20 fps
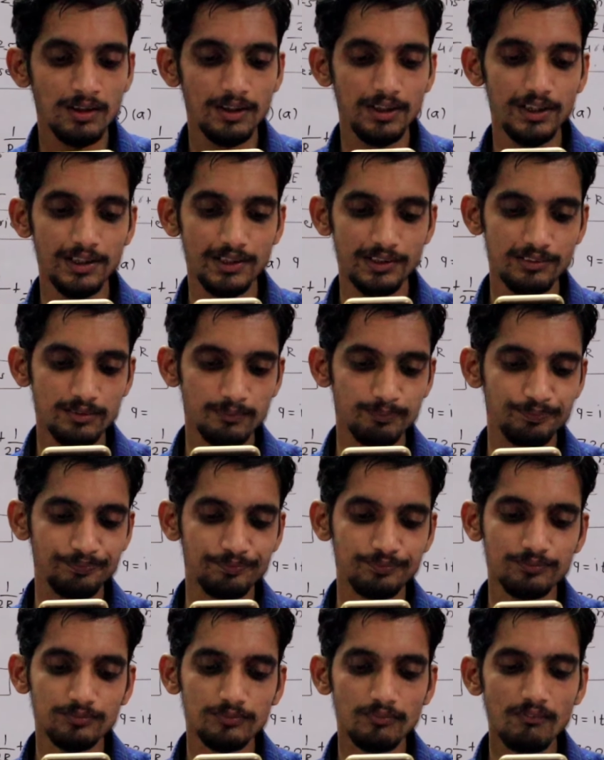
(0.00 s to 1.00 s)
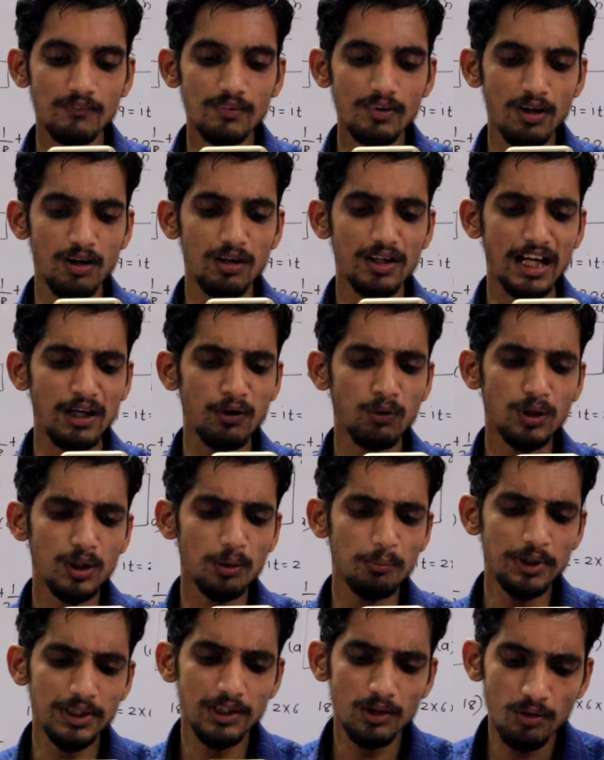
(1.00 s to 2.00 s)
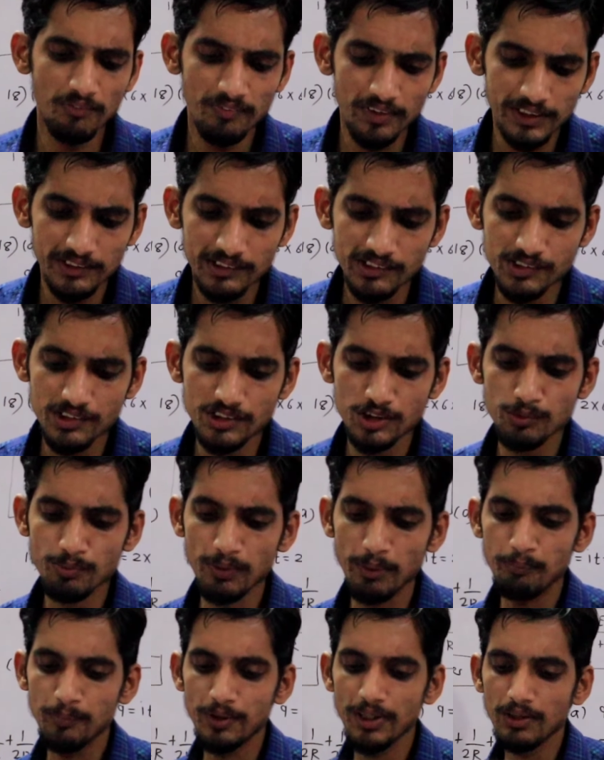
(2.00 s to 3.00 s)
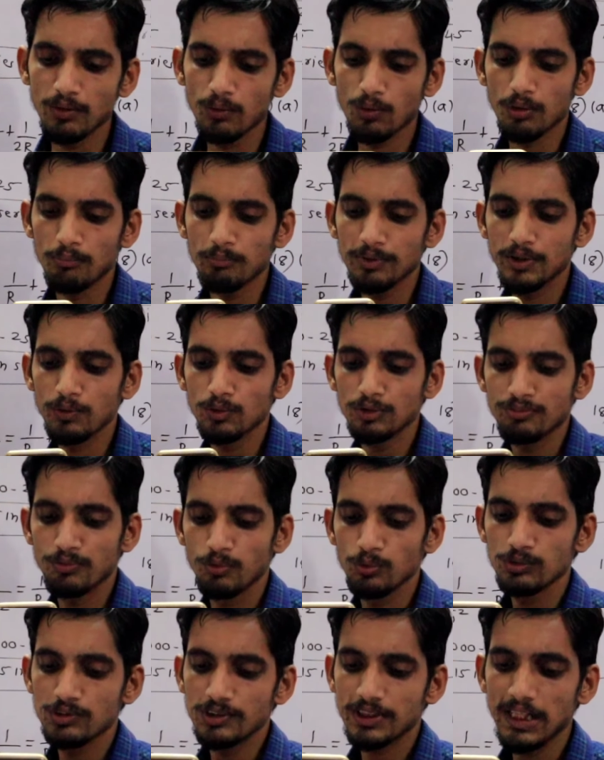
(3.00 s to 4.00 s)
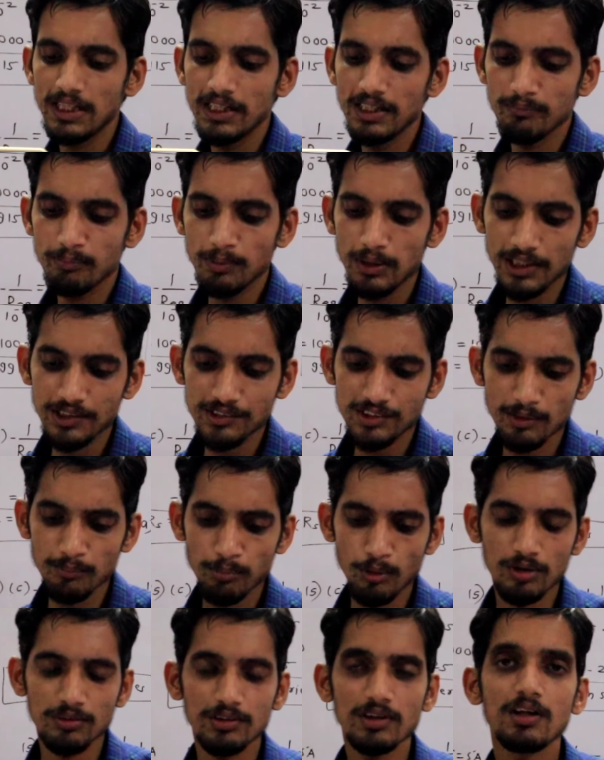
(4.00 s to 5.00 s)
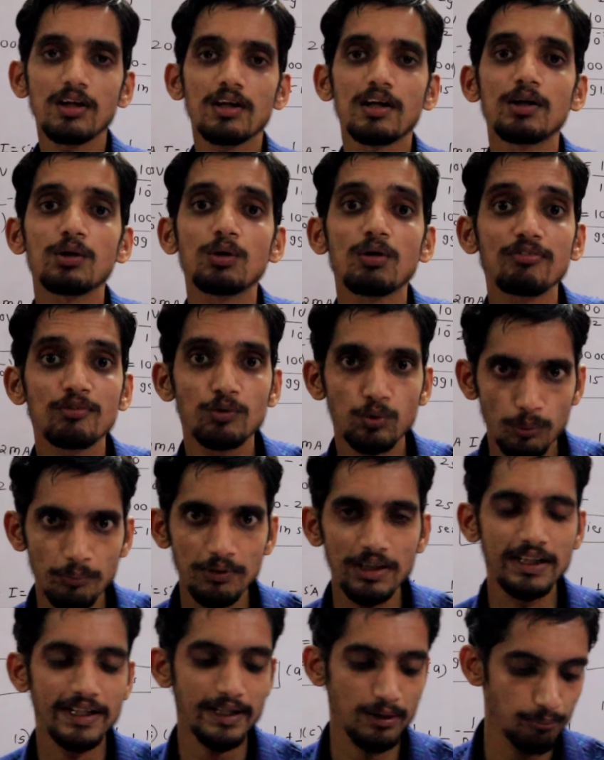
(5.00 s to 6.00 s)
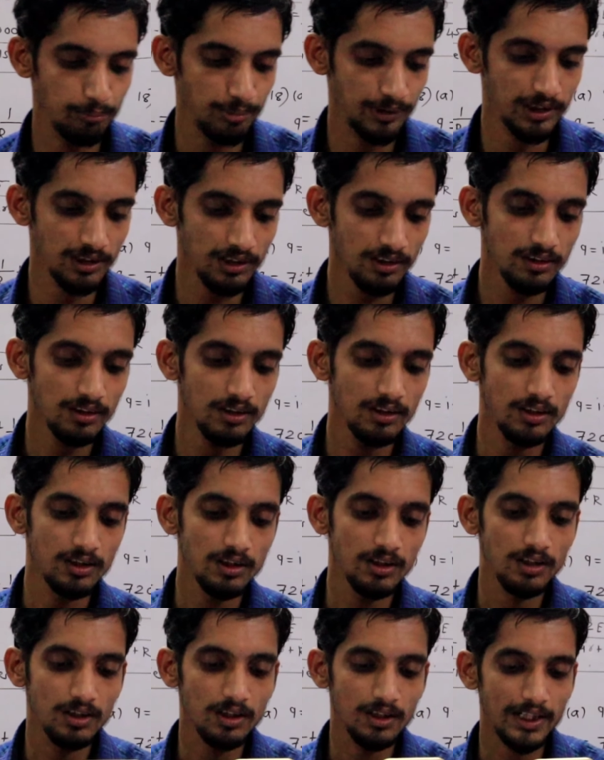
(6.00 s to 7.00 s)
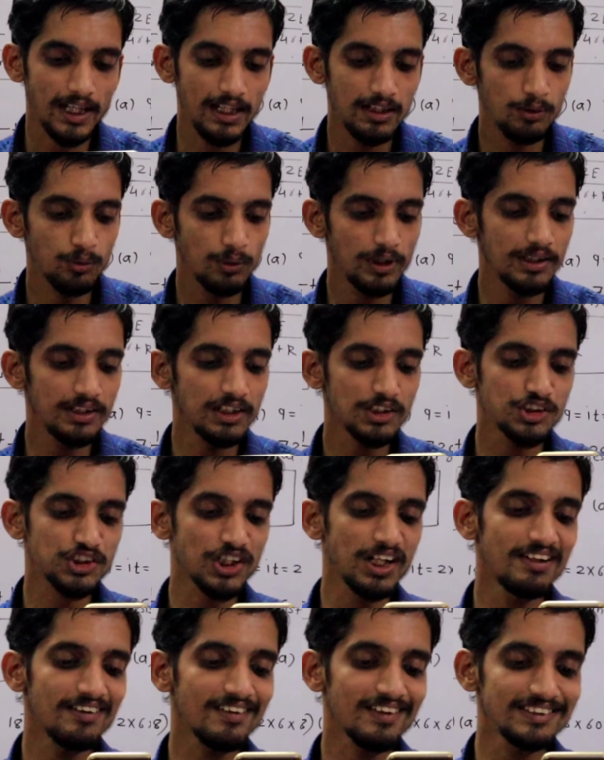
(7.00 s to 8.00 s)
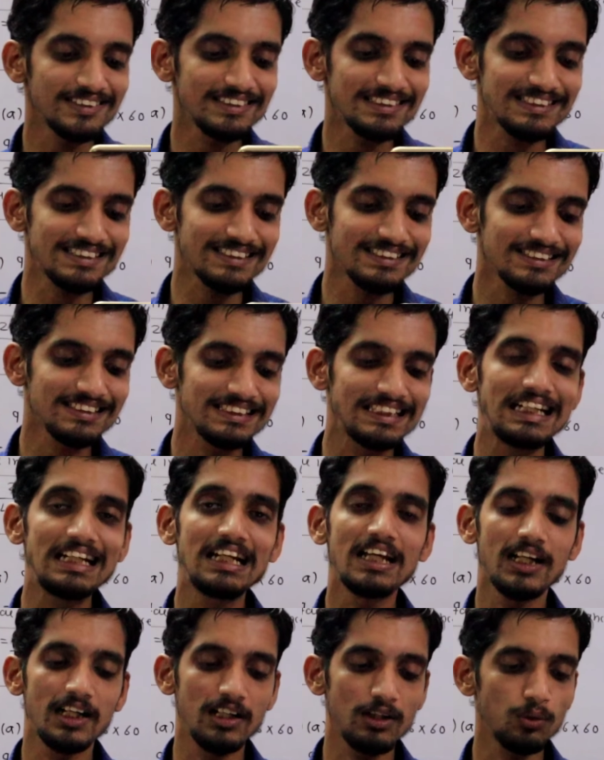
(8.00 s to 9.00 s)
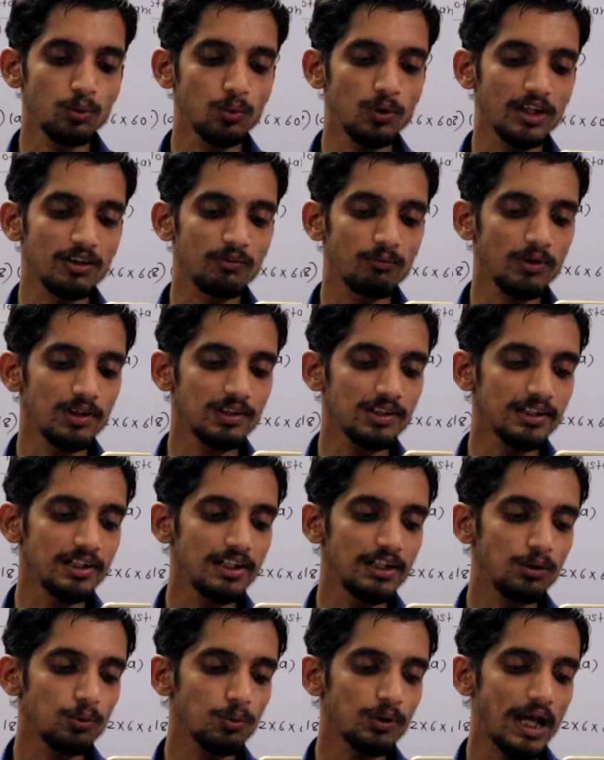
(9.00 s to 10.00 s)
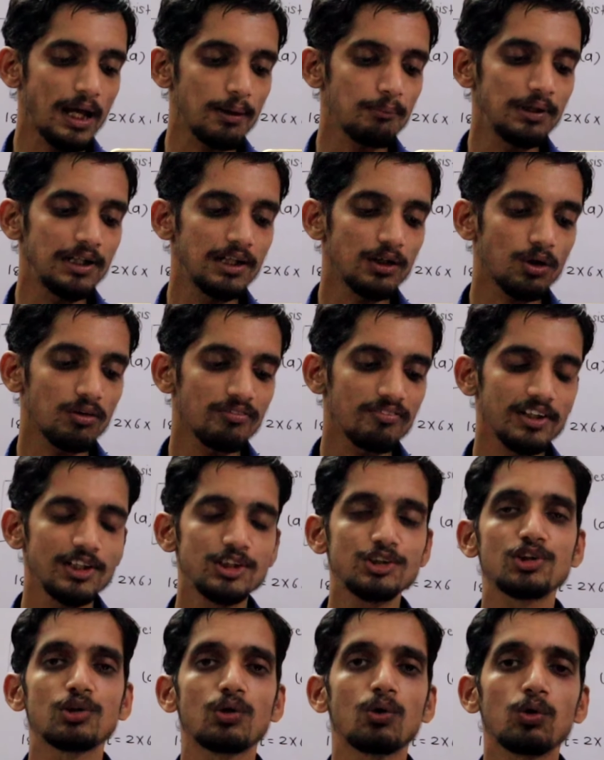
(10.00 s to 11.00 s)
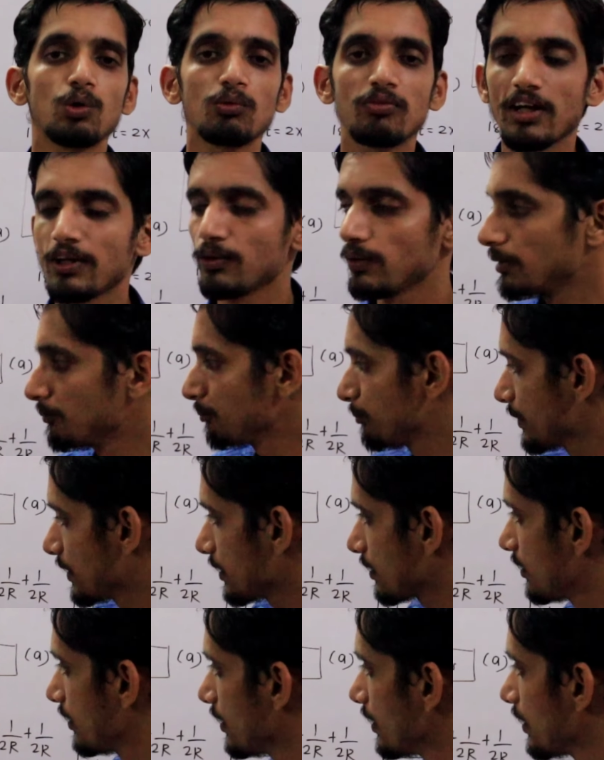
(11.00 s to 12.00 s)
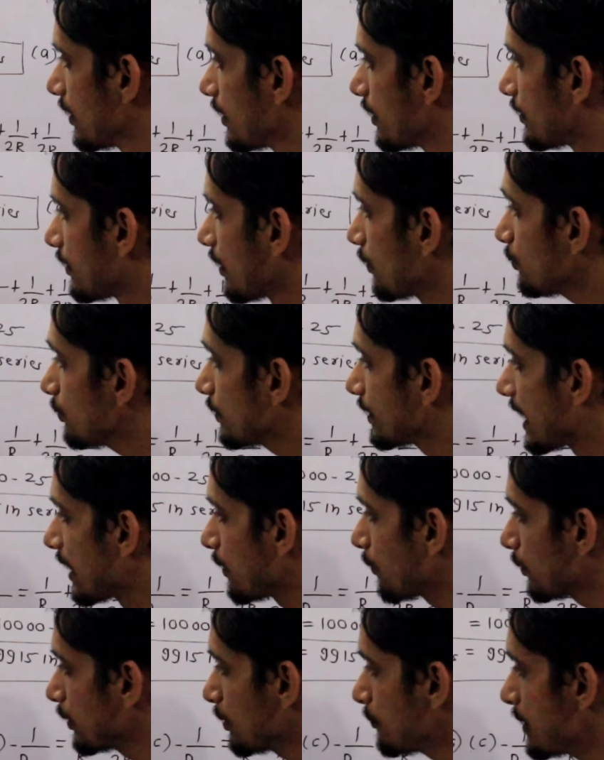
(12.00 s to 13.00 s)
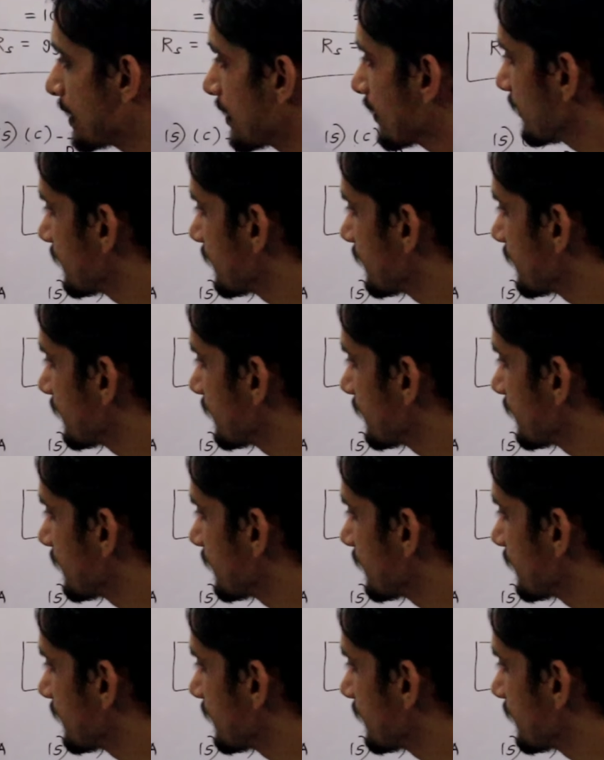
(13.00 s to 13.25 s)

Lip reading: is, a galvanometer of resistance 15 ohm gives full scale deflection for the current of 2 milliampere. Calculate the shunt resistance needed to convert it into the ammeter of range 0 to 5 ampere. Now galvanometer